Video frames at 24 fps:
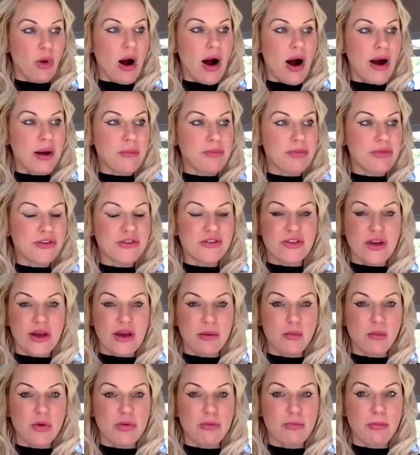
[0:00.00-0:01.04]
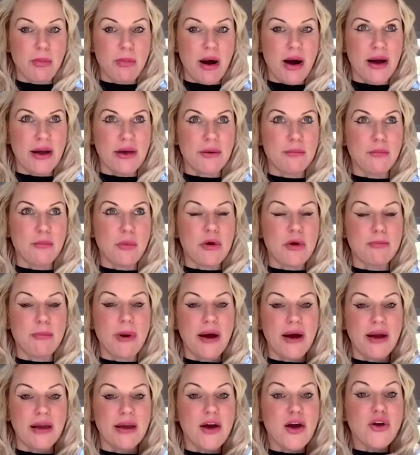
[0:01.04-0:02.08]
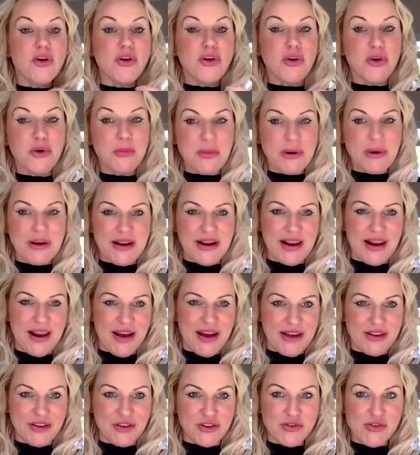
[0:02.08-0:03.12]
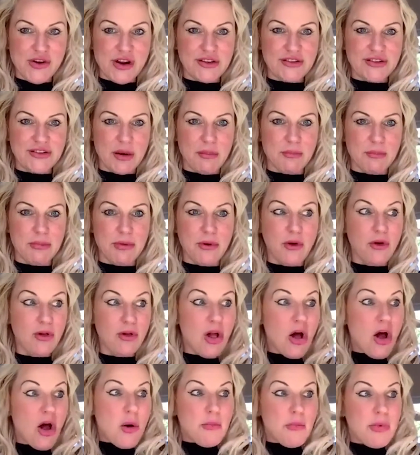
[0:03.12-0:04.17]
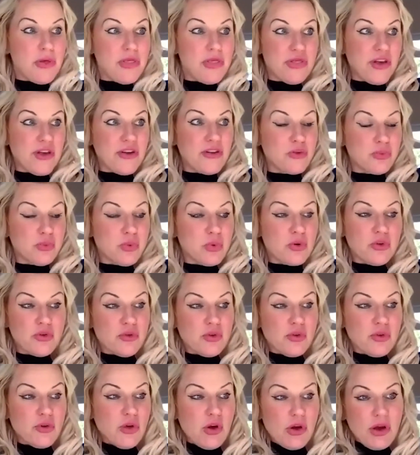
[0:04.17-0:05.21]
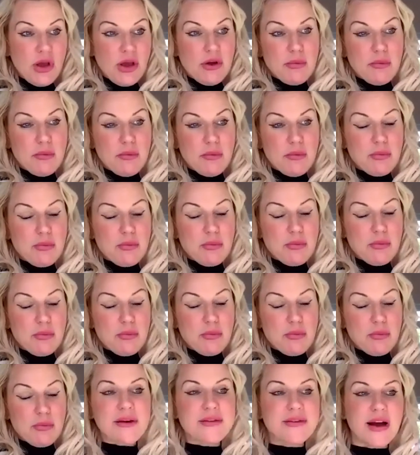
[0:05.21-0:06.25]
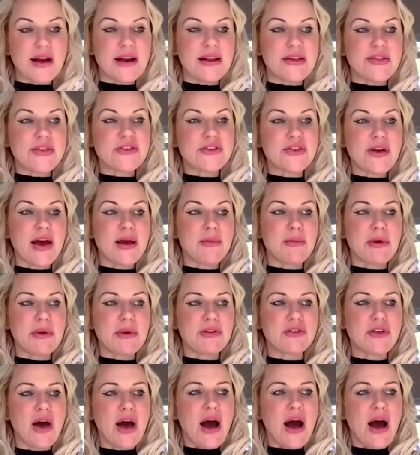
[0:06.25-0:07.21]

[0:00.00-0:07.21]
I'm the same with my human clients, for example, but it would be exactly the same as